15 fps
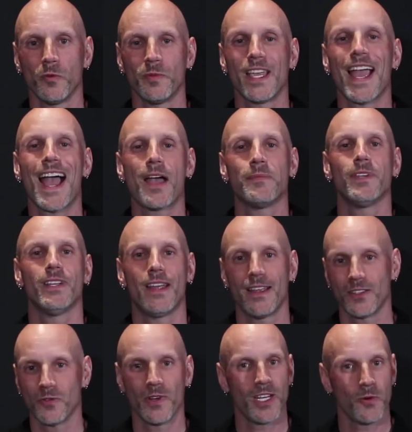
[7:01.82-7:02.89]
we'll be happy to
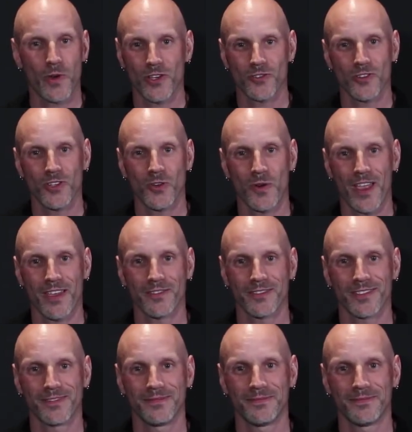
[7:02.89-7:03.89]
answer any question you have.